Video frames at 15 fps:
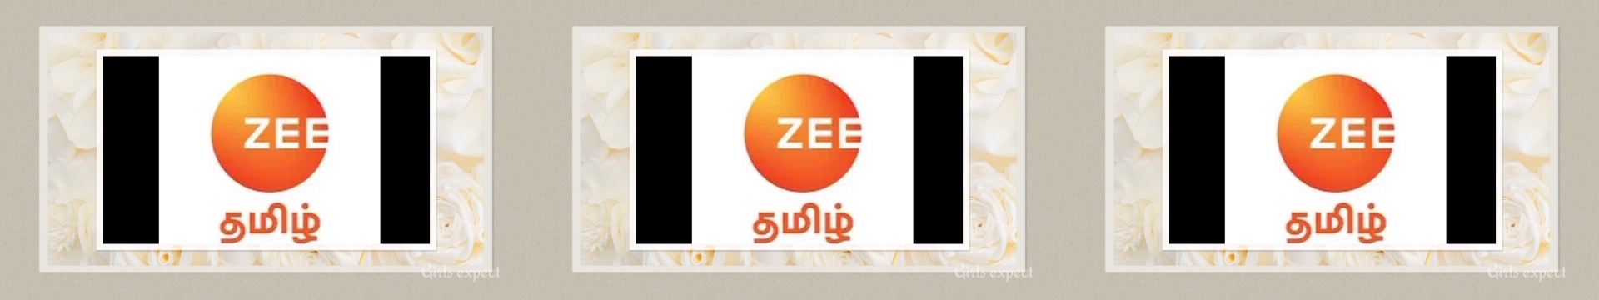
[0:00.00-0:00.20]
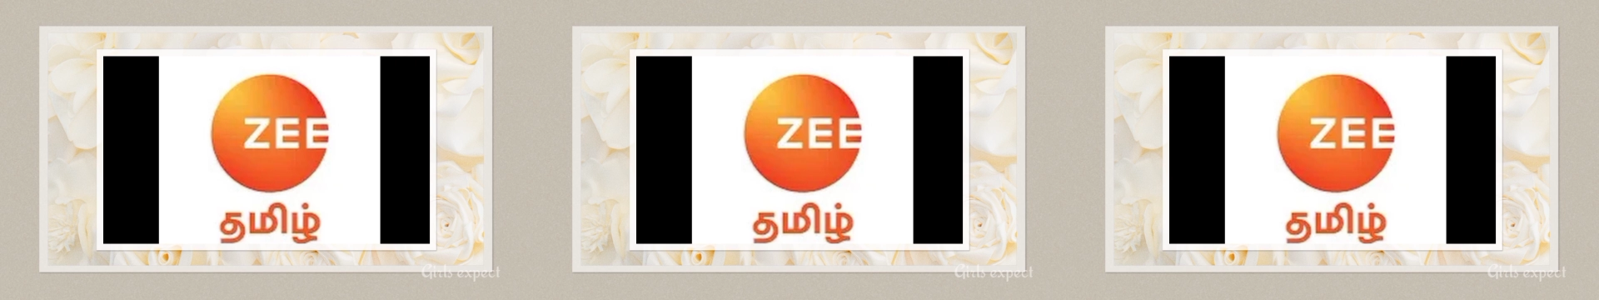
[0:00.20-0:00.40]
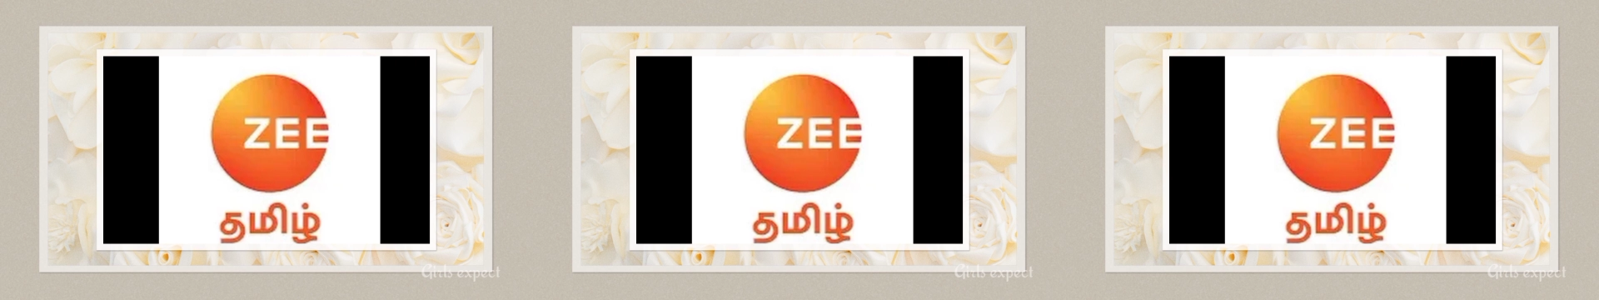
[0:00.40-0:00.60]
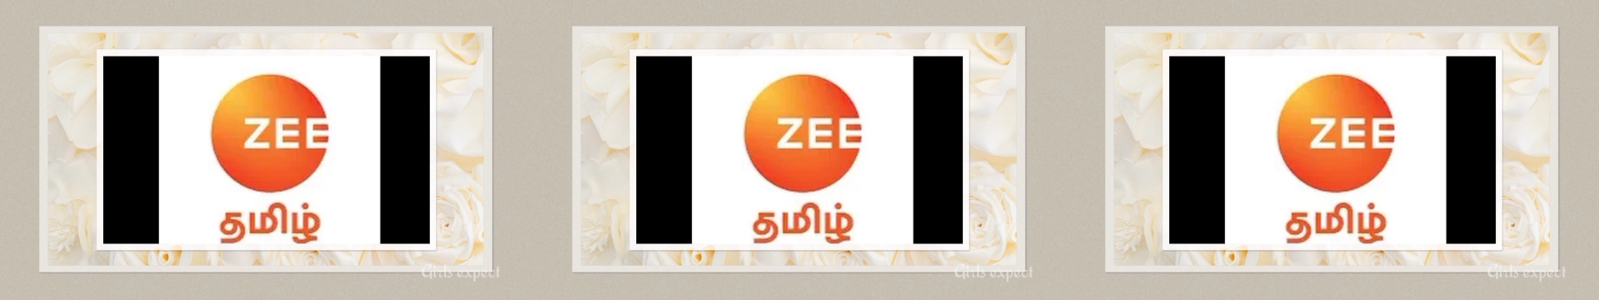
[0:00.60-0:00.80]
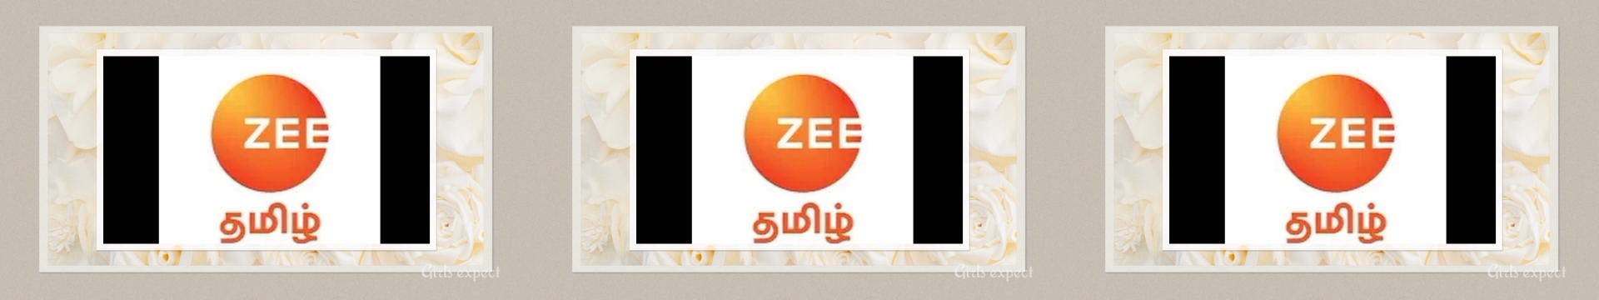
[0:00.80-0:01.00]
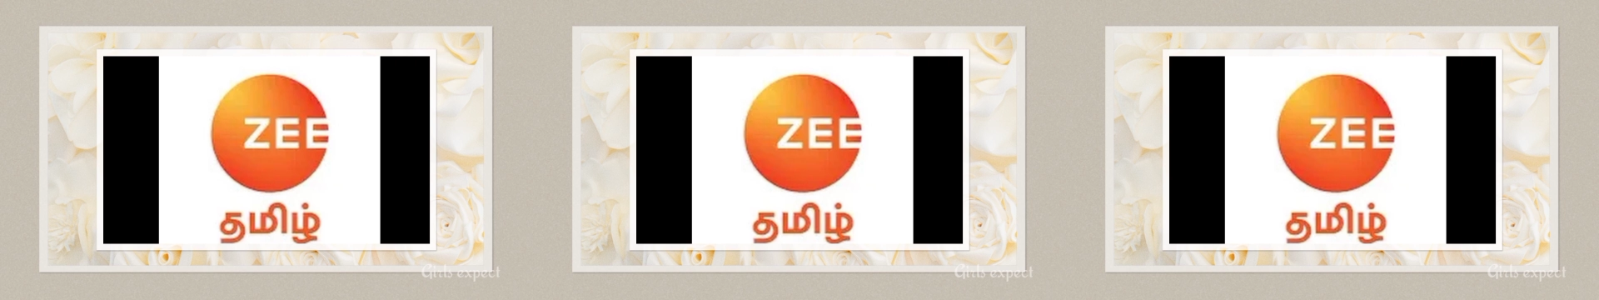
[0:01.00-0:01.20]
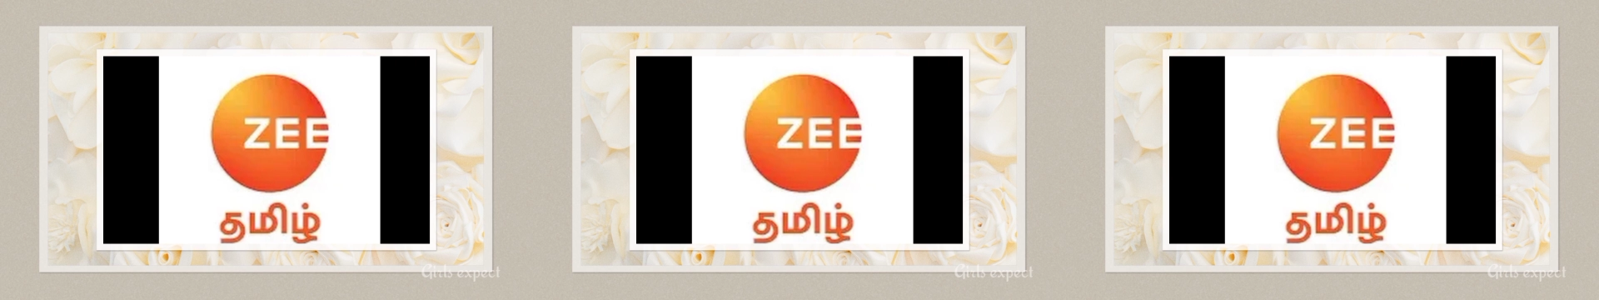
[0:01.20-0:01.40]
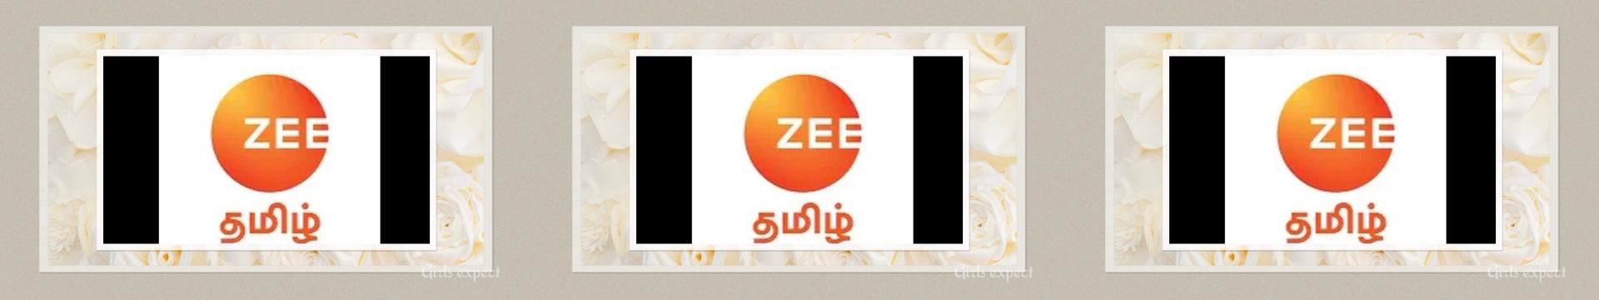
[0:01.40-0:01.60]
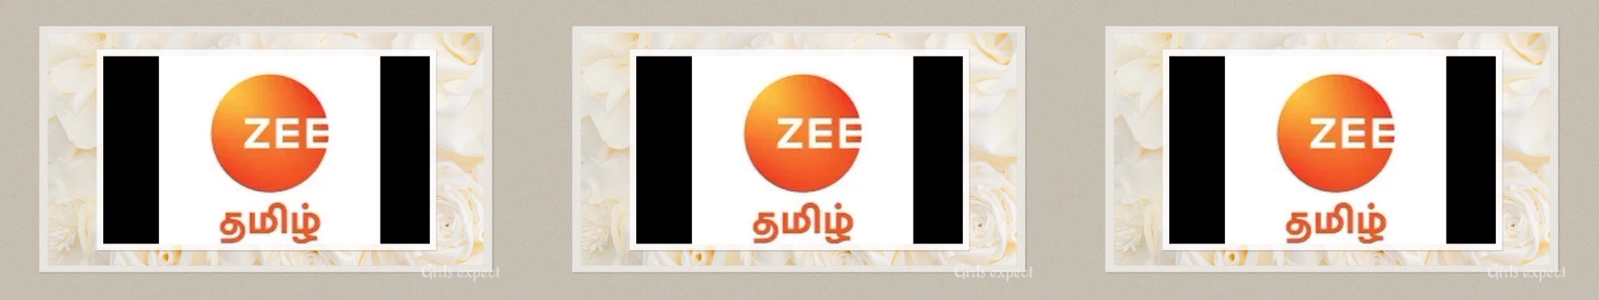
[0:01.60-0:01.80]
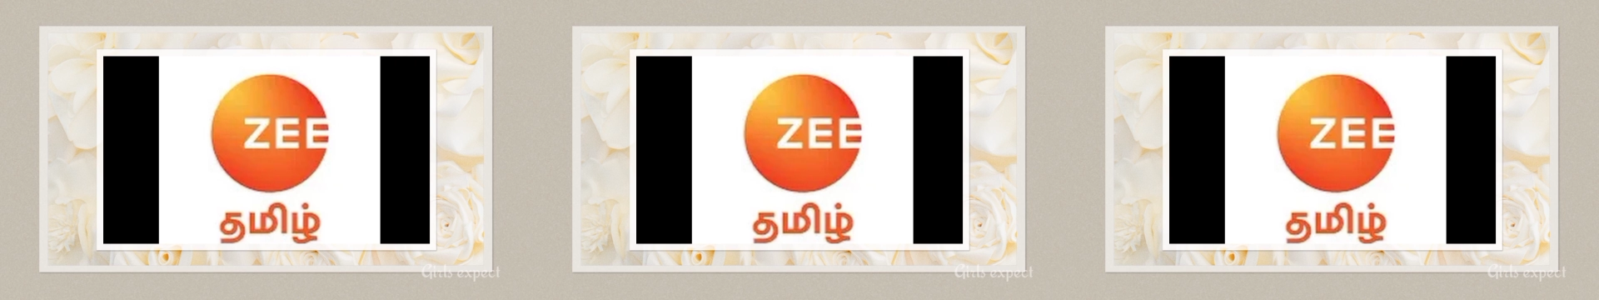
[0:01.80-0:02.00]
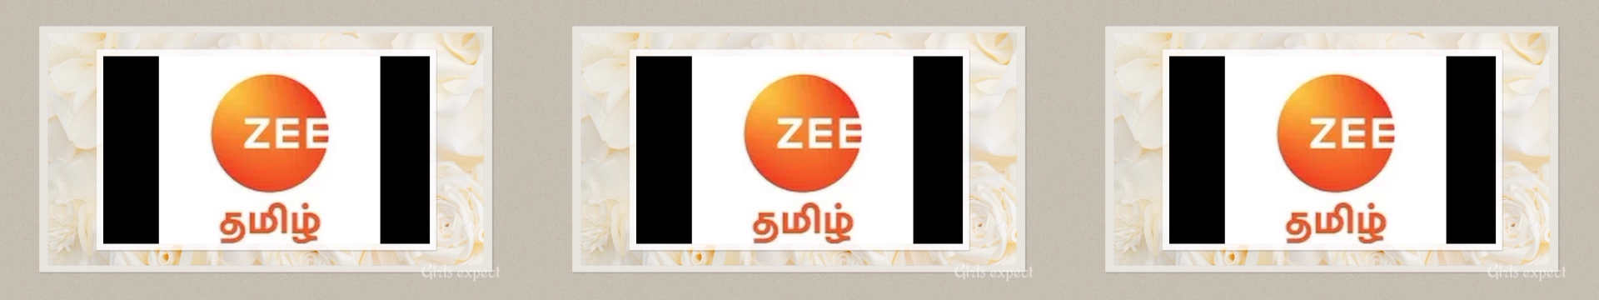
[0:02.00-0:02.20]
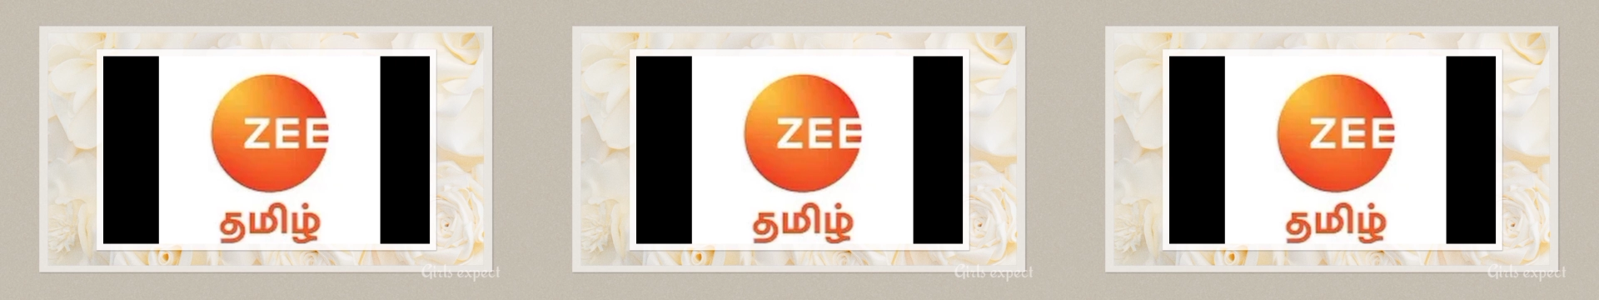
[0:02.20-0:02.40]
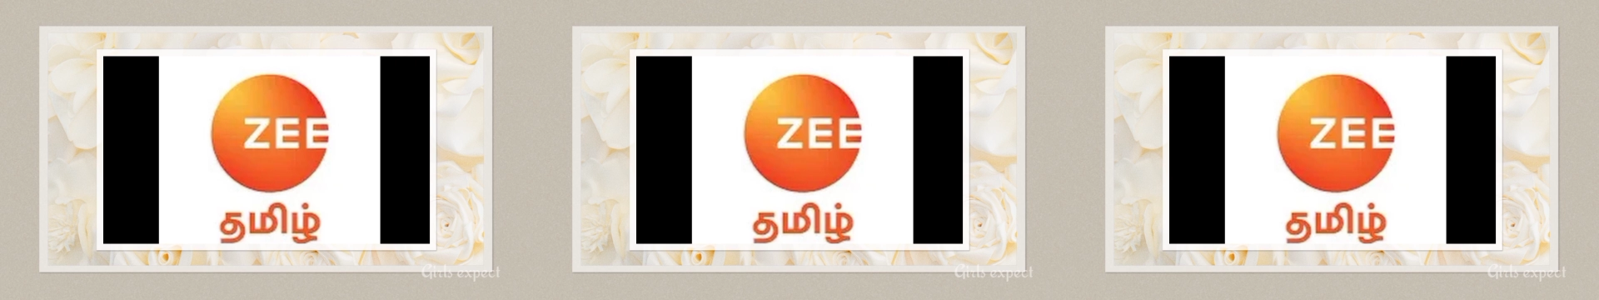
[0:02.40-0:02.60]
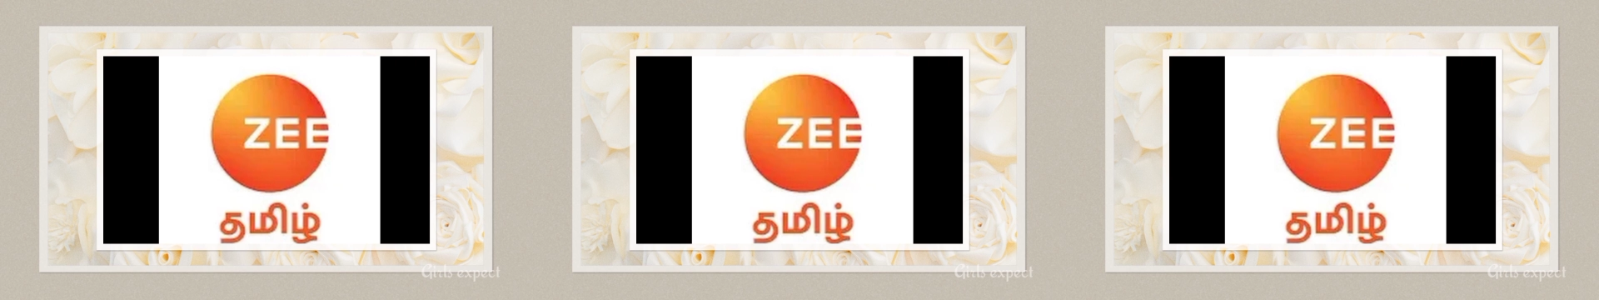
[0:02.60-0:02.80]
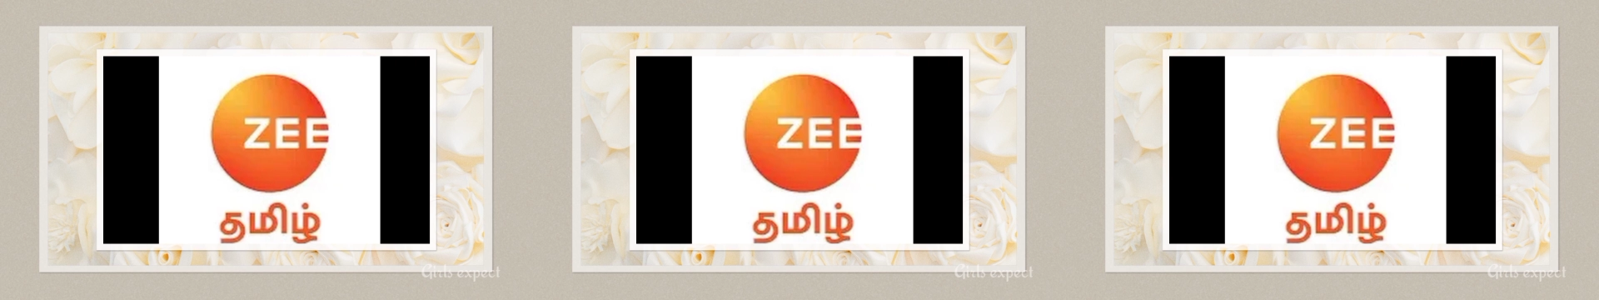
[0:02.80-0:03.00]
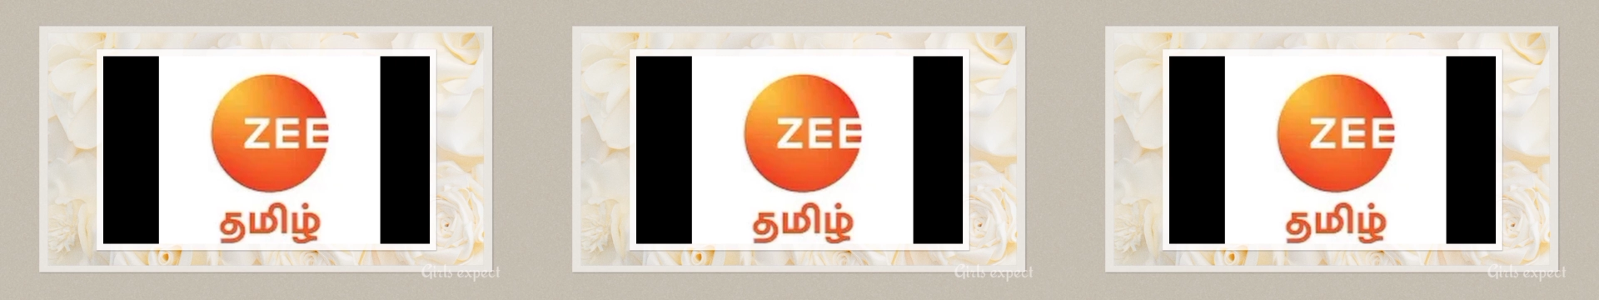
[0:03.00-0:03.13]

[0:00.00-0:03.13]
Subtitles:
[unreadable: no face in view]